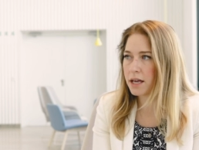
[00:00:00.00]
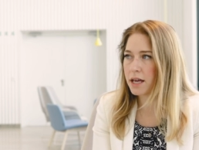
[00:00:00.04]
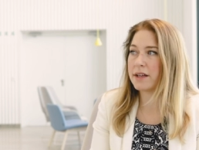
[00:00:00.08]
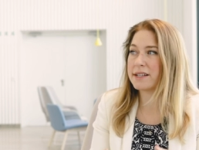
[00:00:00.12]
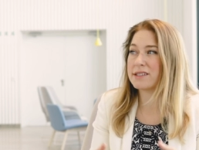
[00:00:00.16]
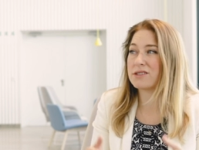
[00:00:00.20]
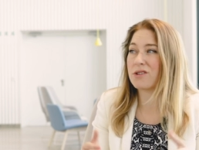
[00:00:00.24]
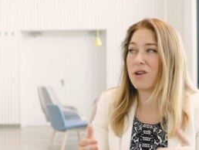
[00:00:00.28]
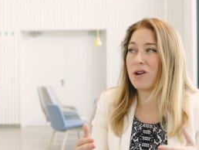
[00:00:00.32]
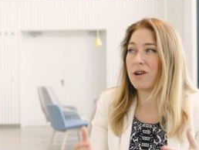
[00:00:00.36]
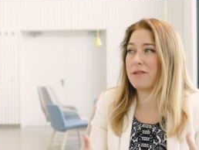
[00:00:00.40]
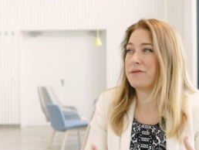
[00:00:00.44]

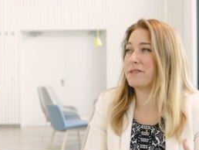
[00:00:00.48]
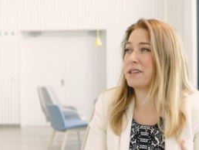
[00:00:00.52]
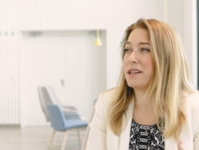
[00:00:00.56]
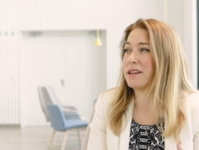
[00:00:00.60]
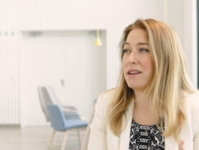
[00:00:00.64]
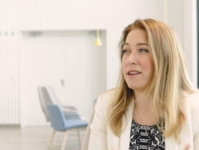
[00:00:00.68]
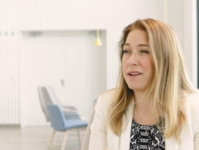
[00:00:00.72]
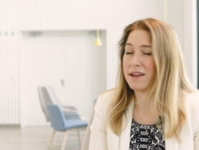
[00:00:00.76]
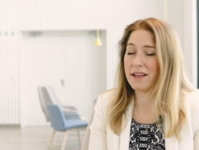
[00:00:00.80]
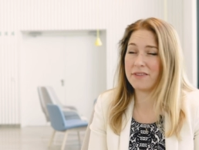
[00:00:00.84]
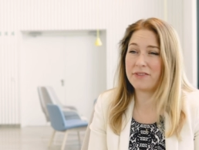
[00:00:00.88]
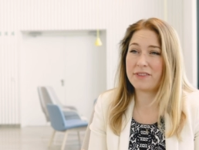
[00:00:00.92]
It's
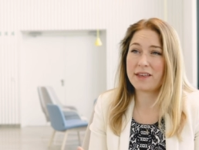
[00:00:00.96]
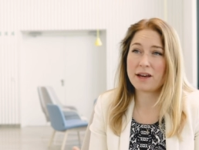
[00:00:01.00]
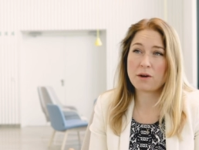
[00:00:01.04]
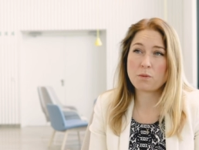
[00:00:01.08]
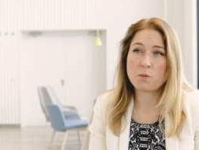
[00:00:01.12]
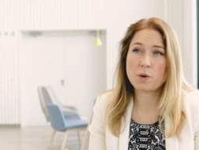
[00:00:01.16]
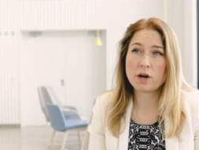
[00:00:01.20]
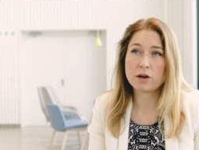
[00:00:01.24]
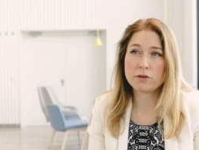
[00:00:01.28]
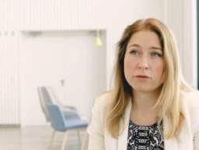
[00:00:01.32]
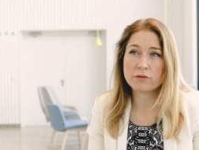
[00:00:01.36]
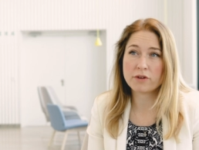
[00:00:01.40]
often not
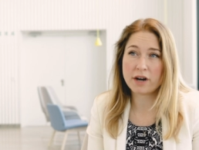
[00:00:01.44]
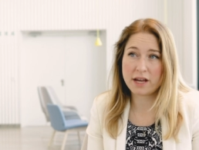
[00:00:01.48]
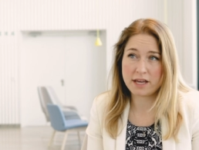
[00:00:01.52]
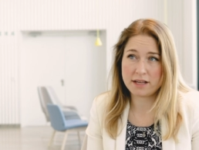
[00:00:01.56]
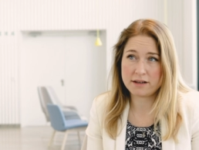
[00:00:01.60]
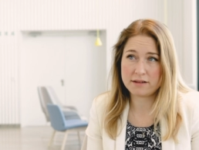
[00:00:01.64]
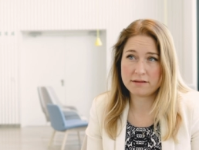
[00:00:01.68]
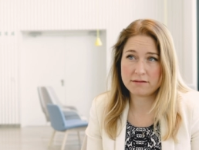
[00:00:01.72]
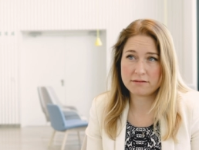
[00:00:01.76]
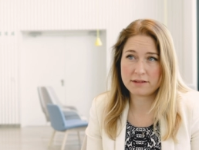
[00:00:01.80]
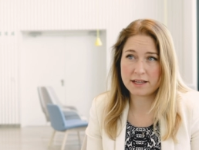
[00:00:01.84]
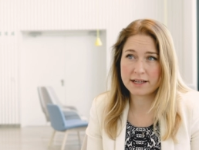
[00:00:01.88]
that well
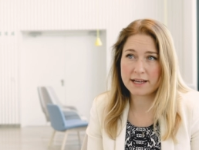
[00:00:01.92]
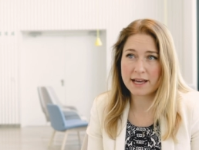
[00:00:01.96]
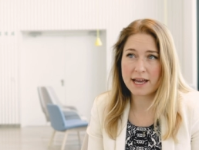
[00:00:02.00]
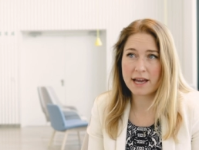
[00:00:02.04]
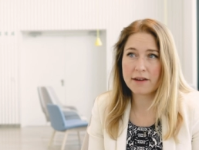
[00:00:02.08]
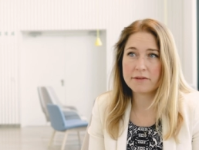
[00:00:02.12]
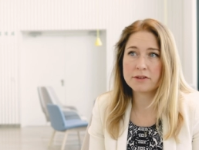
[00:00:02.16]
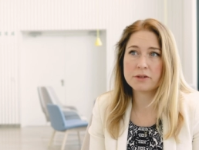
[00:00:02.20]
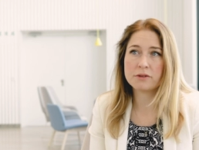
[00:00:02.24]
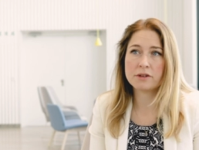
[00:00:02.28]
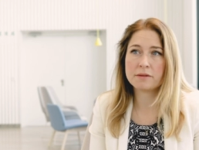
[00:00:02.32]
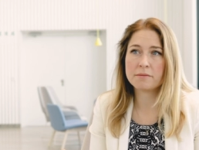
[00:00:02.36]
read. Like I
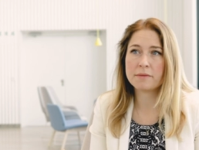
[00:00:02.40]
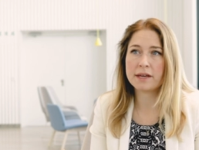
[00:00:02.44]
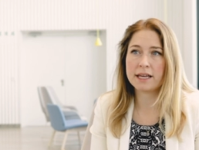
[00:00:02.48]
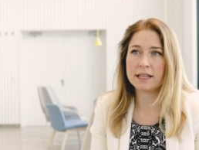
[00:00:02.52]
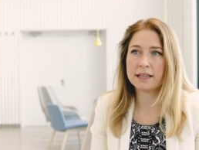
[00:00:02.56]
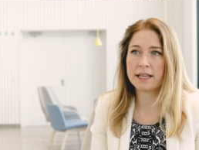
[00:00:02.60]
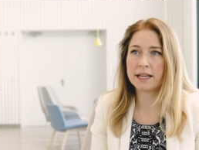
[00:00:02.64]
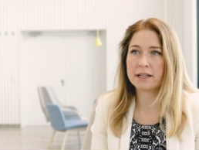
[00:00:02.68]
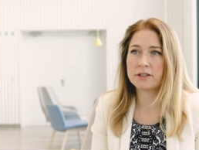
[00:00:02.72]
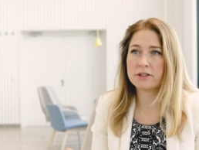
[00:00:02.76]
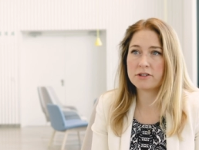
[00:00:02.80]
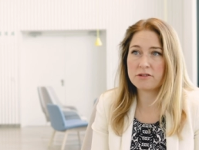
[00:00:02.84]
have to
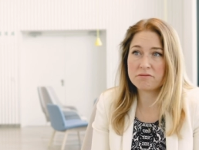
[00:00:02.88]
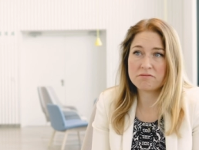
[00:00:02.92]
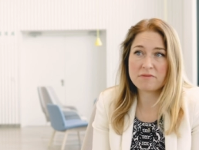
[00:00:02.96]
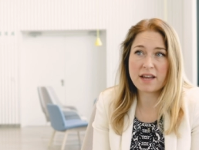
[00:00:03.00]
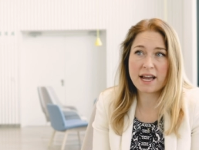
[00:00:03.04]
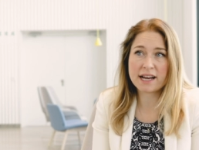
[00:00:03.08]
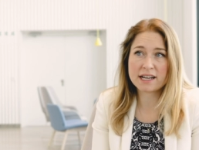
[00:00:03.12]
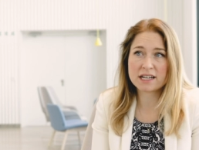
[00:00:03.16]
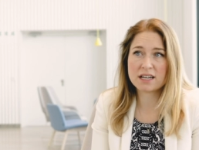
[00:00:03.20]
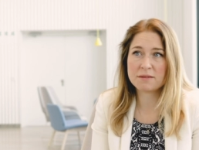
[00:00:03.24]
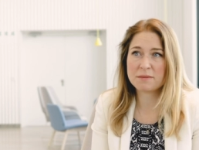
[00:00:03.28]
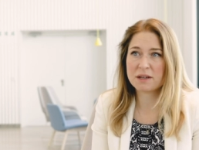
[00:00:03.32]
admit, like
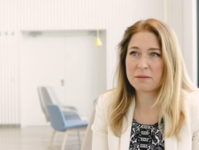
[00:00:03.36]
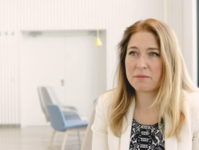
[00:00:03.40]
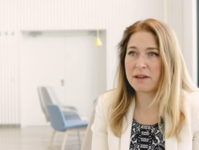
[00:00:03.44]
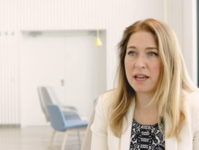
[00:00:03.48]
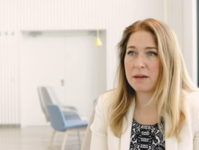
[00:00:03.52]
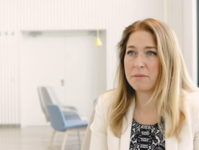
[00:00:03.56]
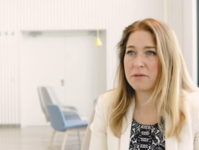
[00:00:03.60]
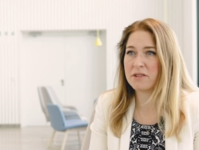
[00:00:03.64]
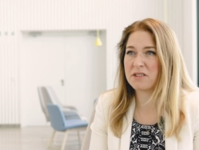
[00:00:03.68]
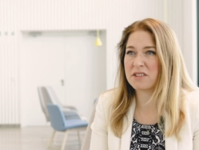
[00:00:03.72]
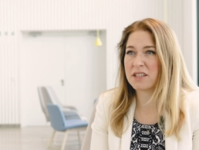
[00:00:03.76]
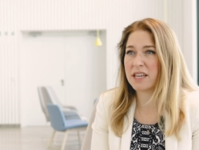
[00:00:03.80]
academic
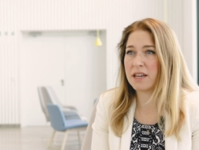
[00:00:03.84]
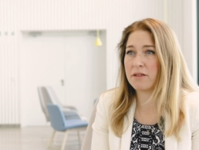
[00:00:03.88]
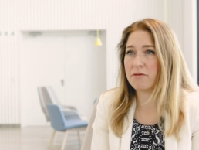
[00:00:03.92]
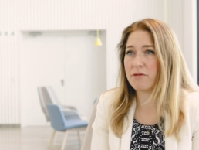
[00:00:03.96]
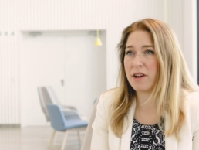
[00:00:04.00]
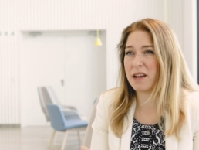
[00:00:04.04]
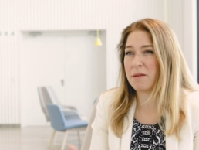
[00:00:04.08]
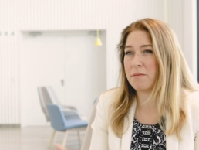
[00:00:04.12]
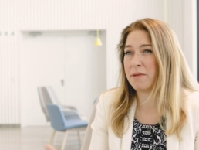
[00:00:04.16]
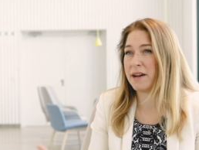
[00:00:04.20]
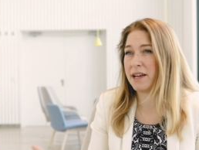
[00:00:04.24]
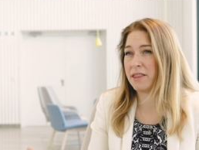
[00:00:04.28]
papers get
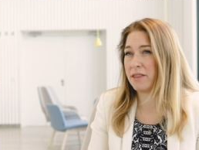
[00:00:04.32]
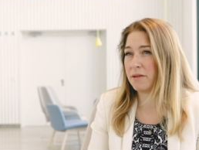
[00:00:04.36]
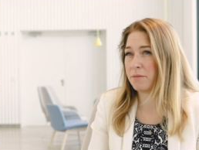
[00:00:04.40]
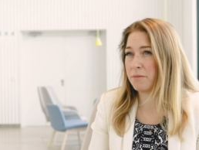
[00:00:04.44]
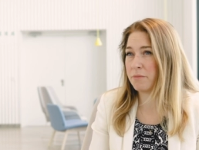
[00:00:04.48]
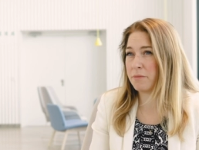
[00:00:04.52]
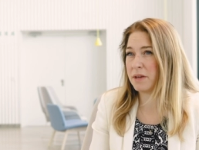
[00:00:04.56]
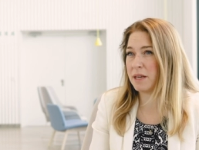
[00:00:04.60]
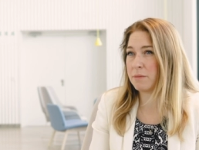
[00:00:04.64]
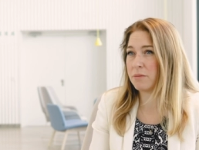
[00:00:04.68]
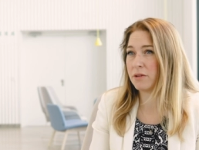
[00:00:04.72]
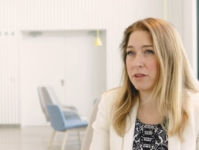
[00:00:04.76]
read by the
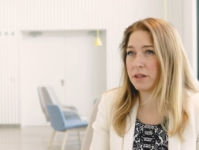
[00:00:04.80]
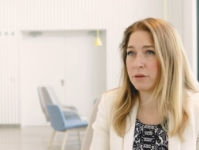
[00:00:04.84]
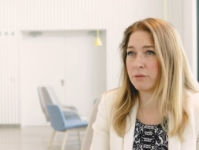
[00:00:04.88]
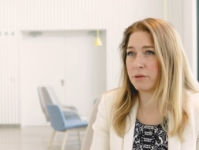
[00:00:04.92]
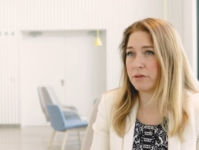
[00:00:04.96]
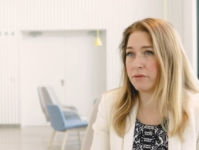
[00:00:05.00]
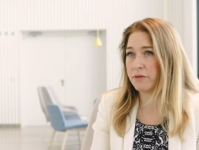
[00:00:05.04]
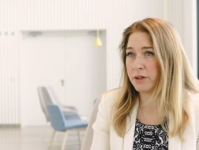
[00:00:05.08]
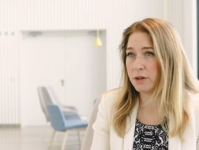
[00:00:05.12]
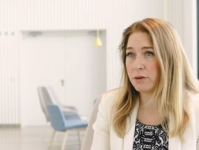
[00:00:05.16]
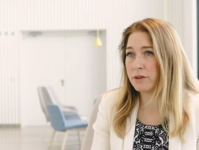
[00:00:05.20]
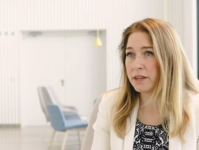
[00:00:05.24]
people that
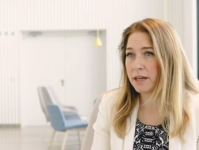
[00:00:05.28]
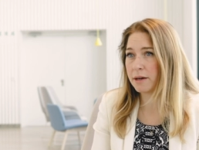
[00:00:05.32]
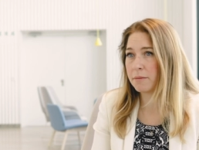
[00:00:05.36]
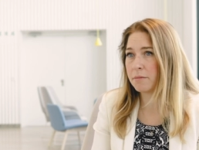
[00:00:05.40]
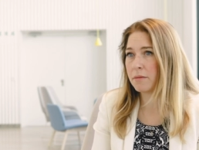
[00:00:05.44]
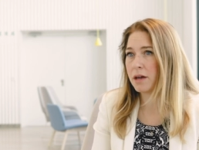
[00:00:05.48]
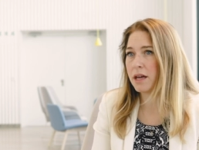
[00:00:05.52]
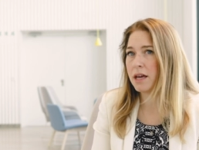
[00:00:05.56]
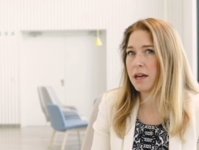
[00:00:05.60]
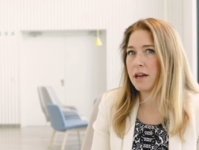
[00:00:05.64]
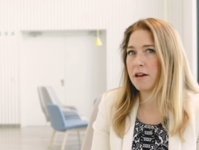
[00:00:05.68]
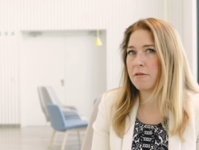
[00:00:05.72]
review them,